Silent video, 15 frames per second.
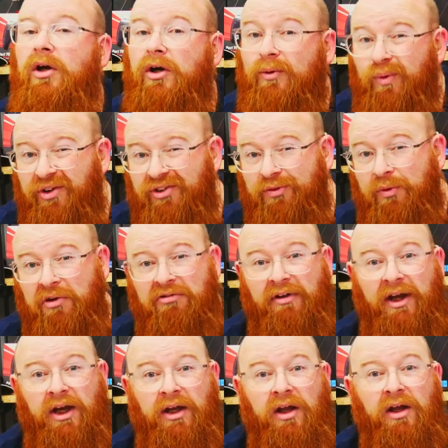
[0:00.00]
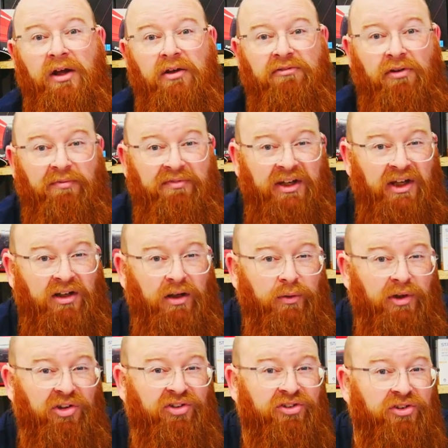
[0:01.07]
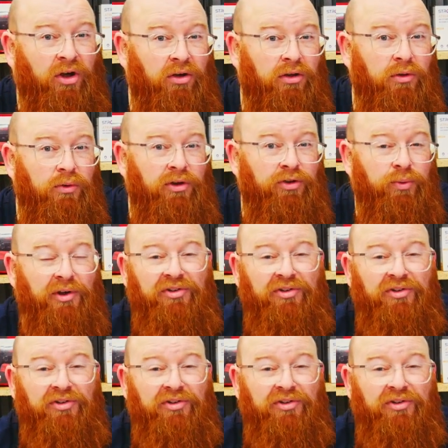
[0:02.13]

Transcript: or want to upgrade from the included stock coolers,